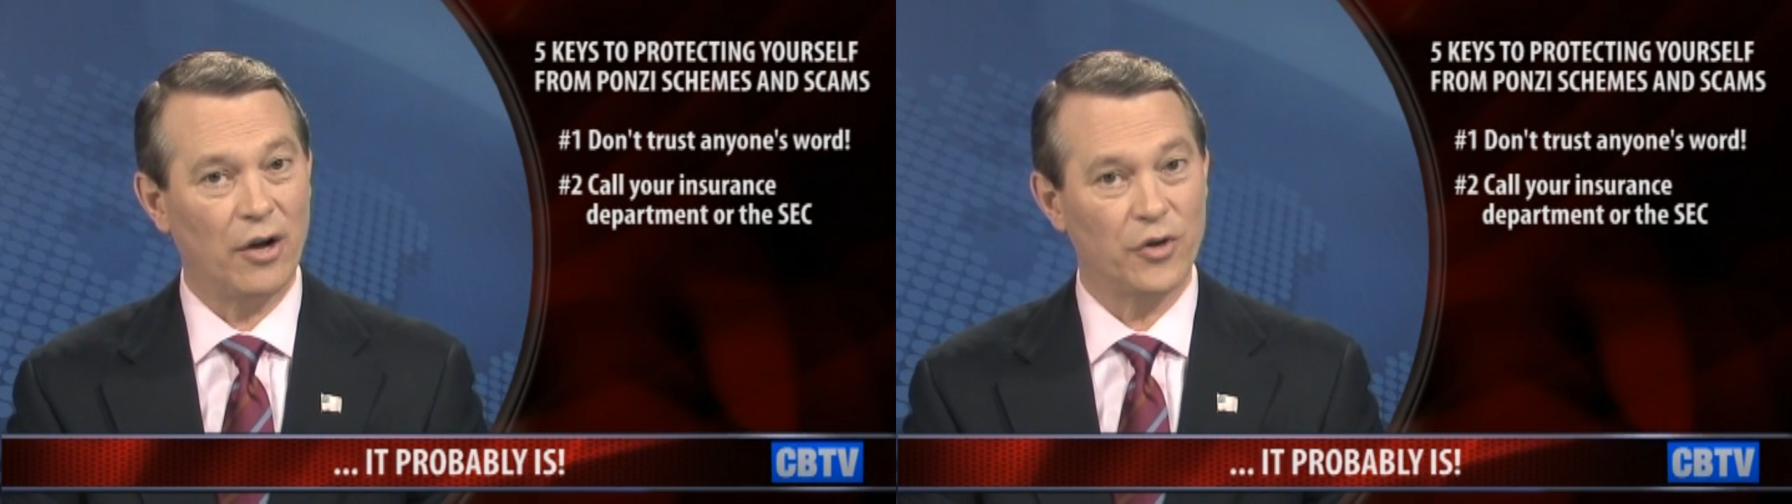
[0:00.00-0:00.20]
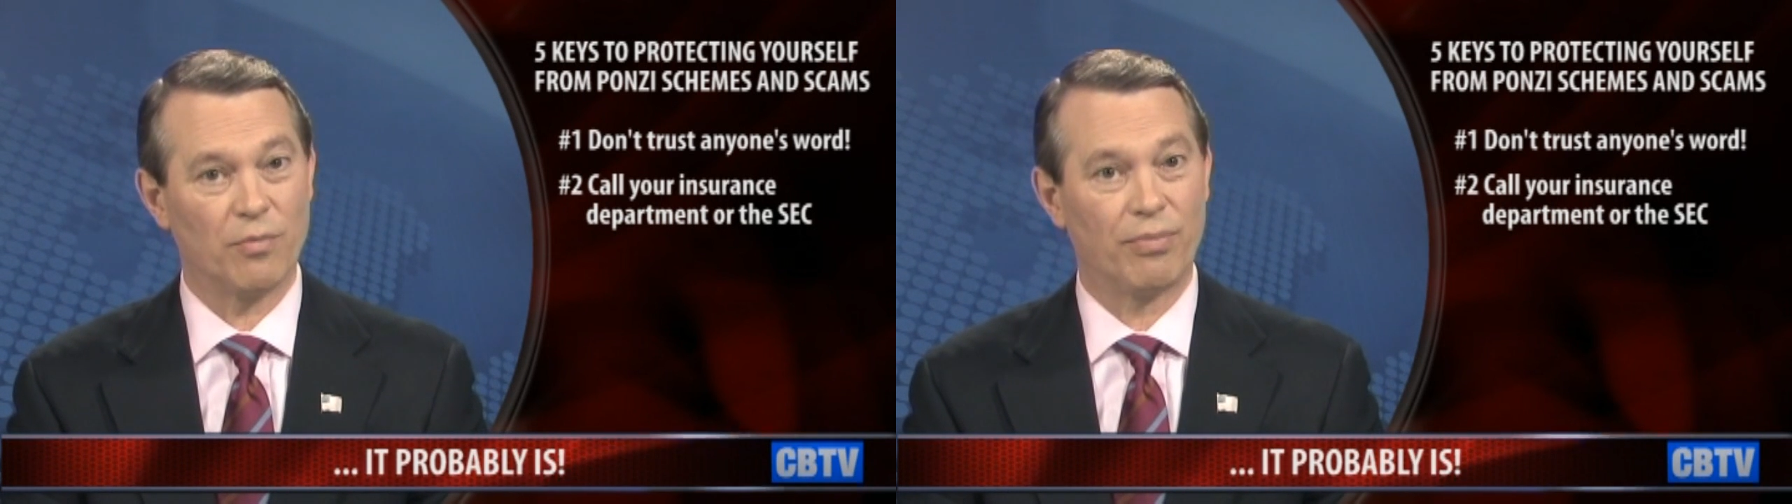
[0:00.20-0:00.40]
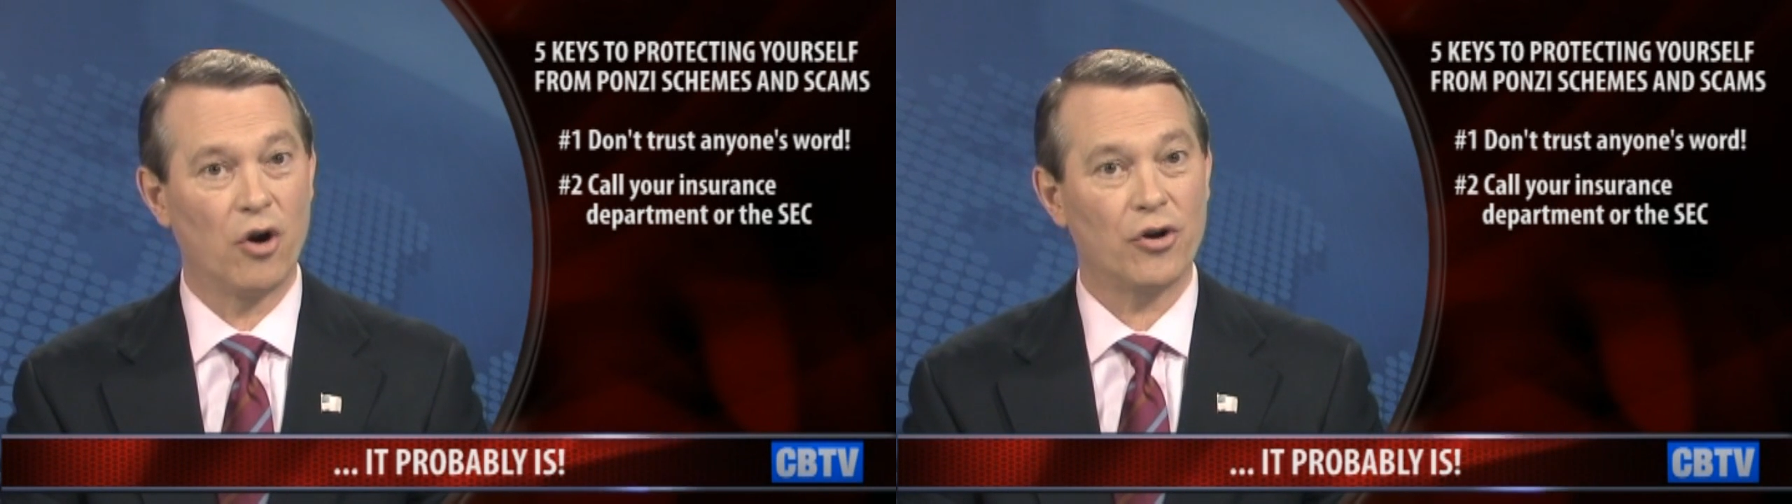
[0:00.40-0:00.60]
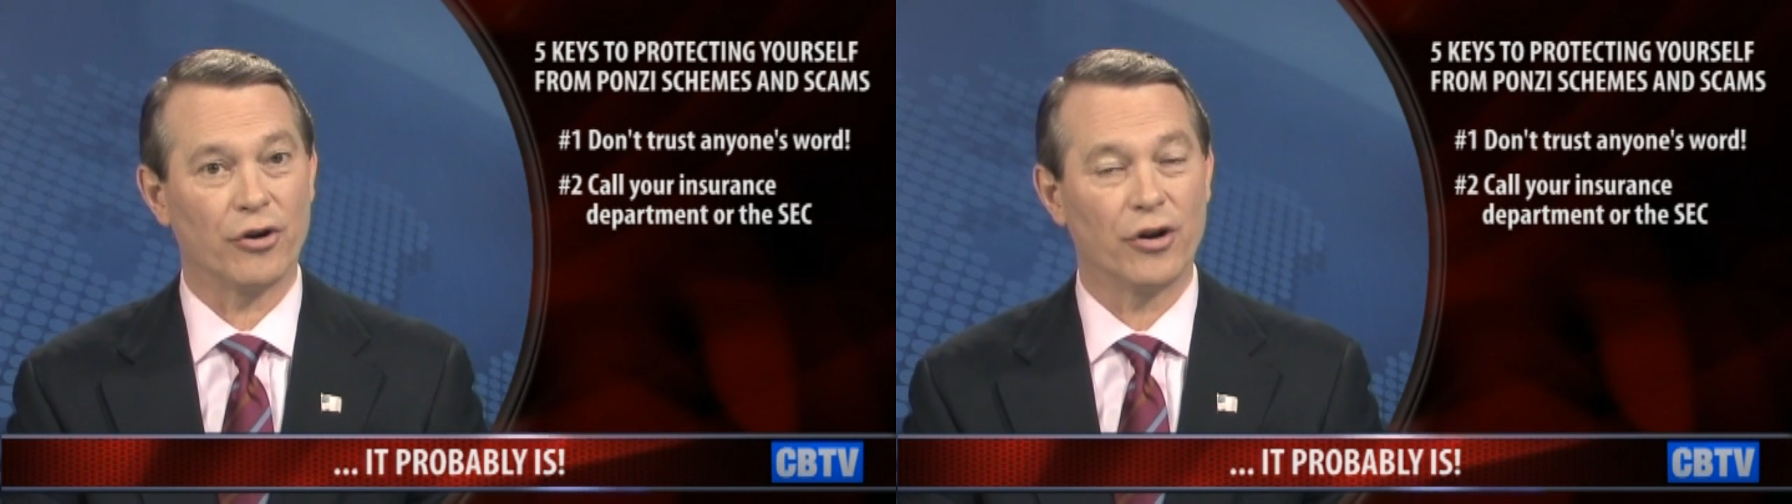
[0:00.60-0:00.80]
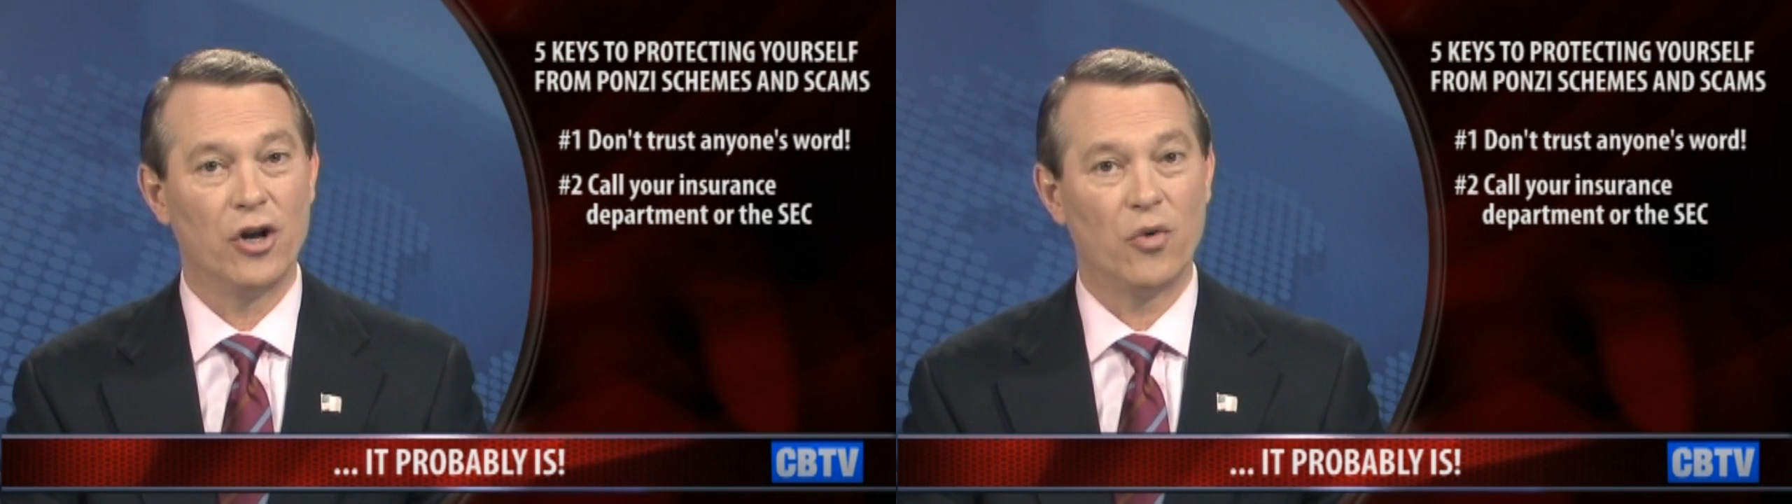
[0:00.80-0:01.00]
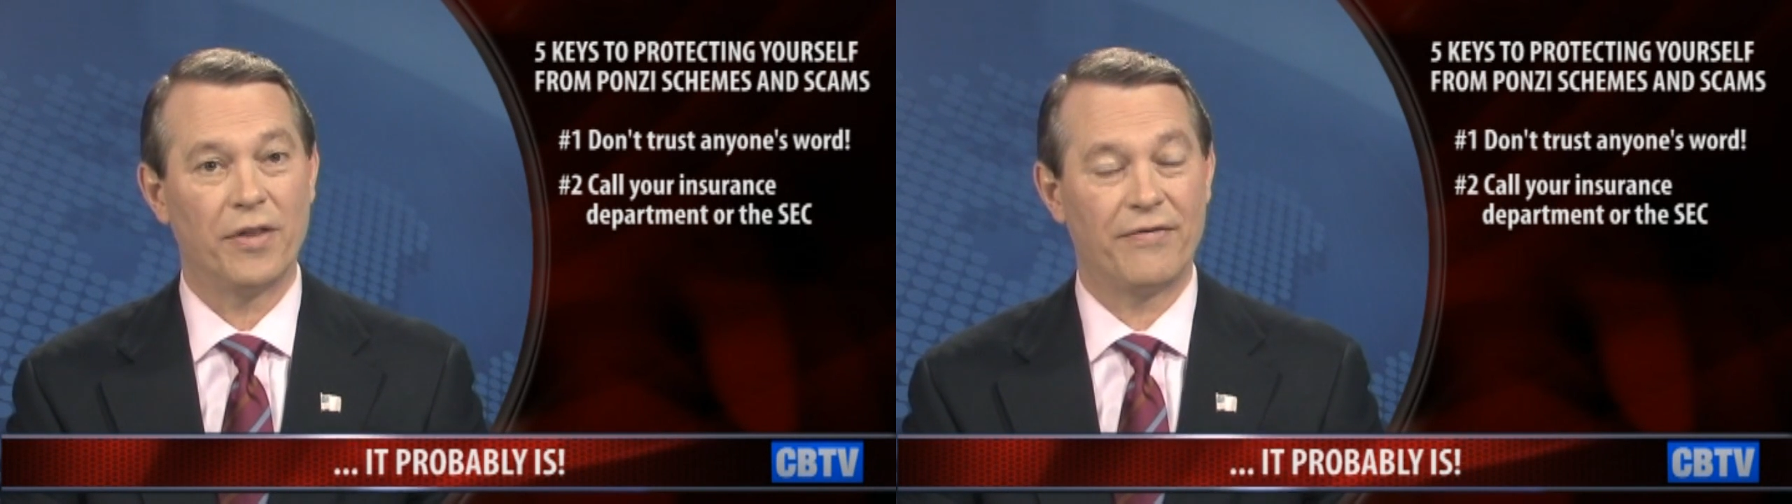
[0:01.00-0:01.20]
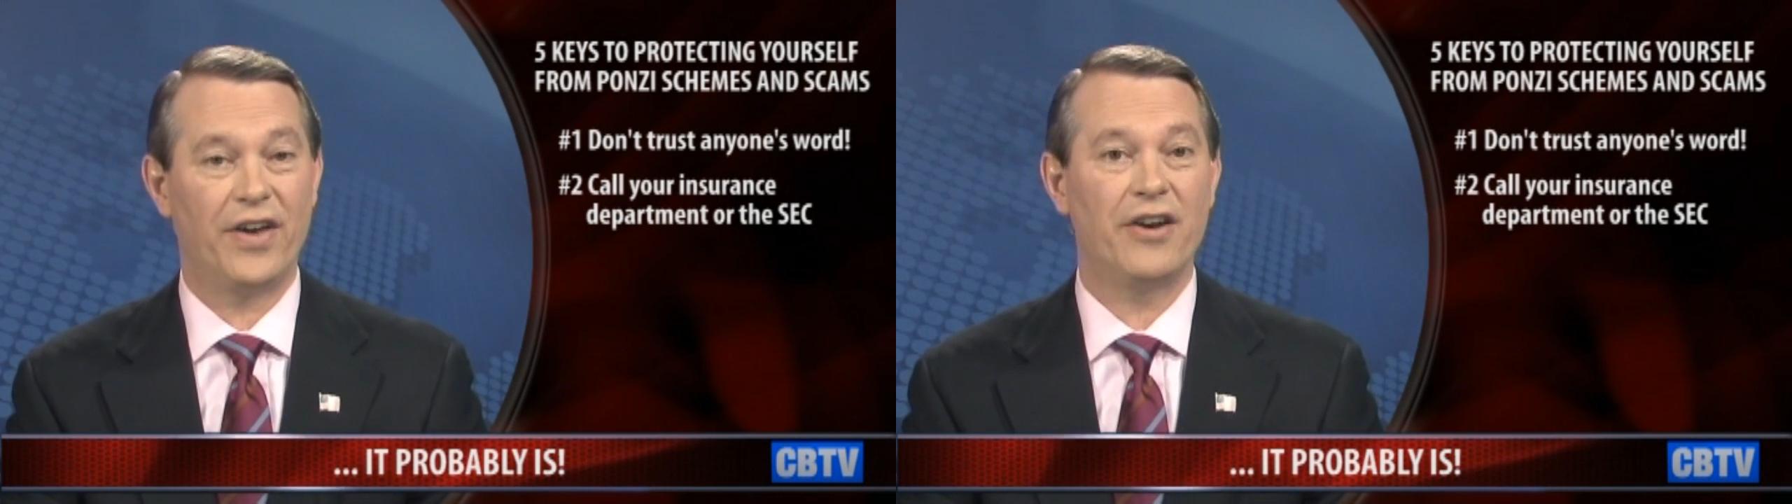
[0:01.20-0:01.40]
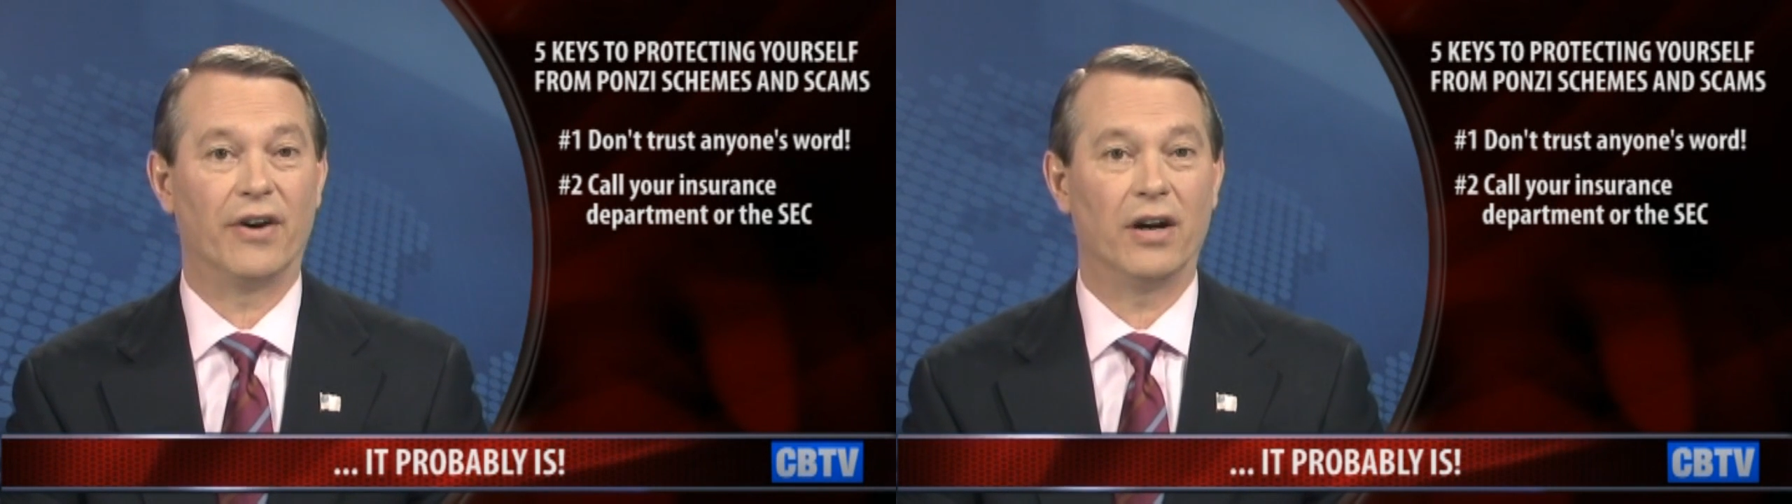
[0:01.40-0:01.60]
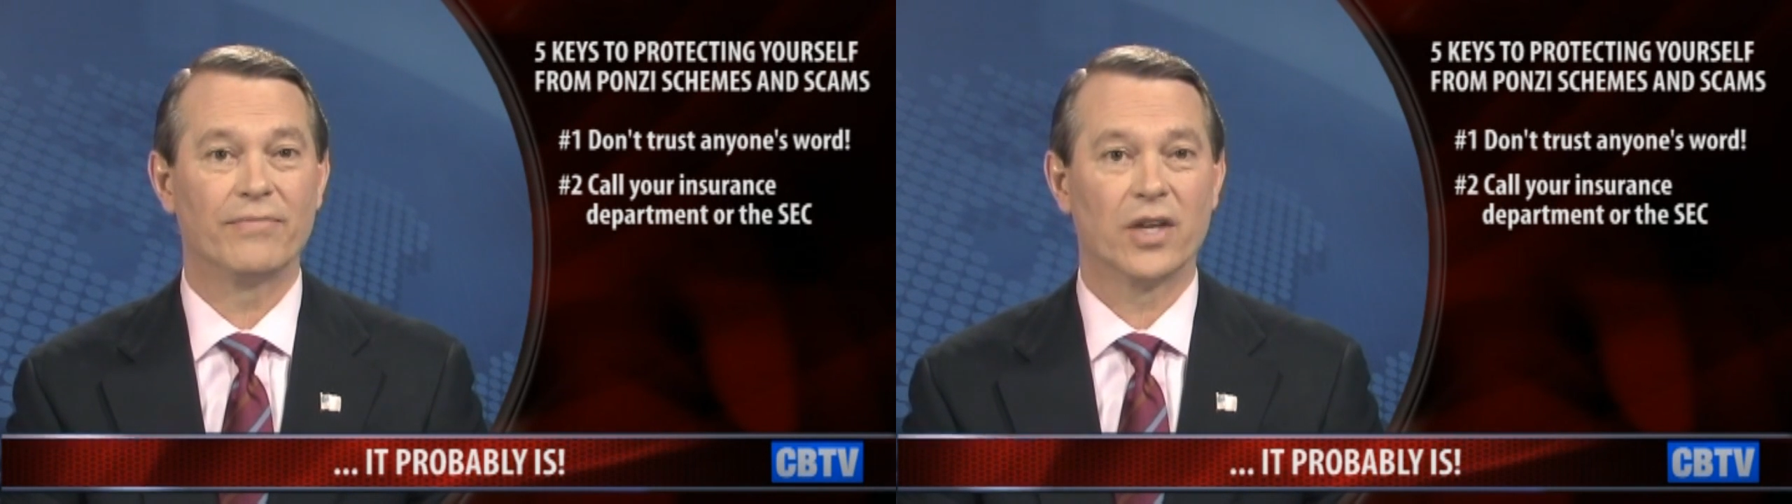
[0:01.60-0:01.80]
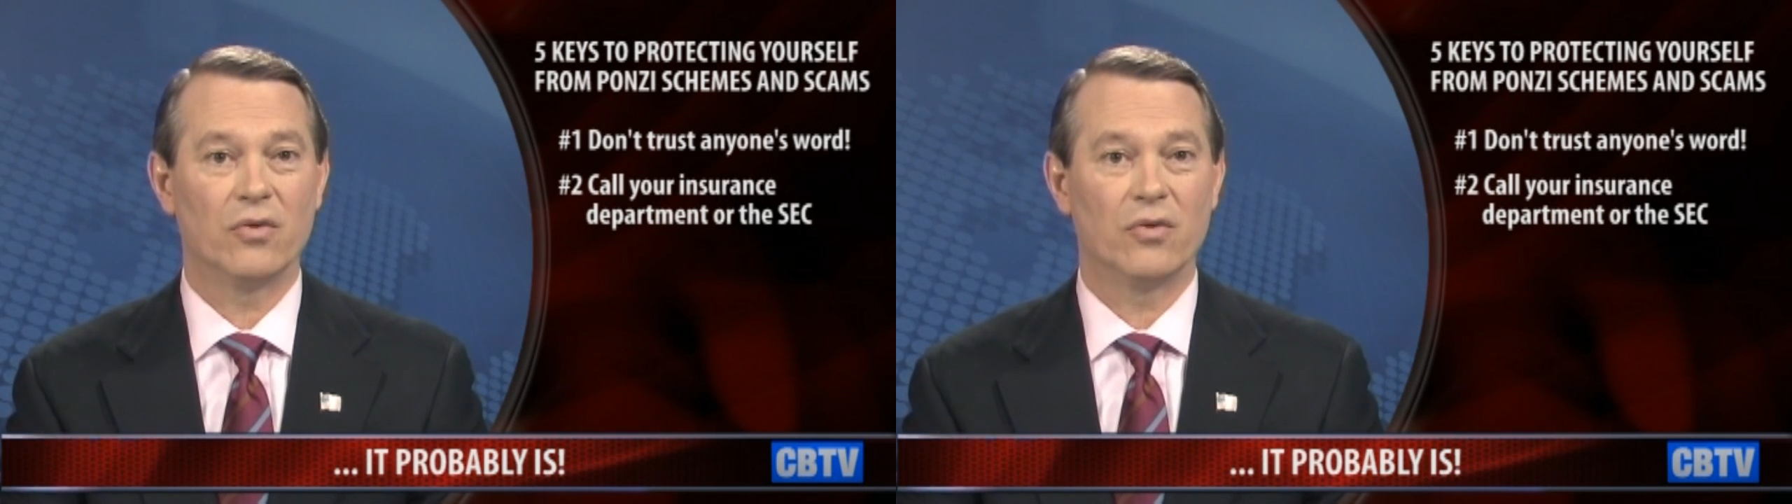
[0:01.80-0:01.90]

out your broker with FINRA,